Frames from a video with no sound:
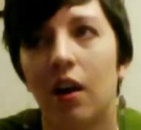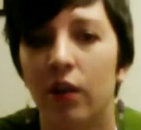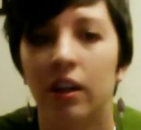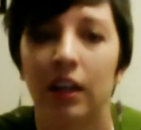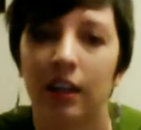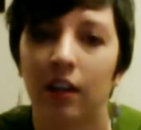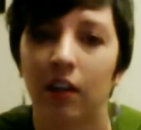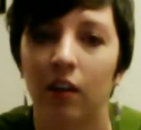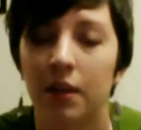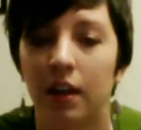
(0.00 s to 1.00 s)
they're going to
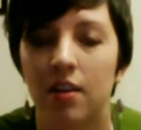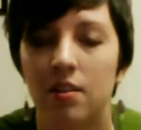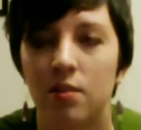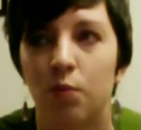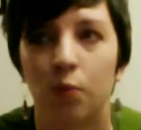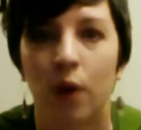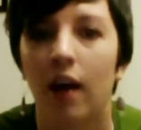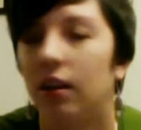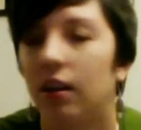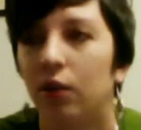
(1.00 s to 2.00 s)
kill him because,
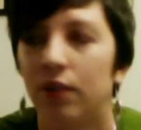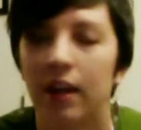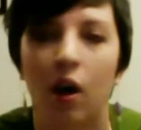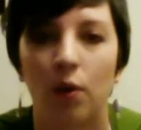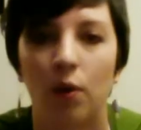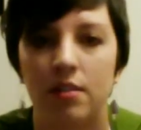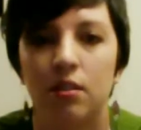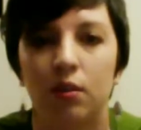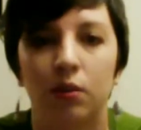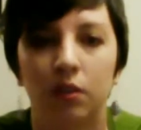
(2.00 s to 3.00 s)
you know, they always
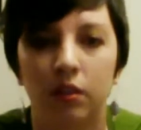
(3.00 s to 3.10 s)
do.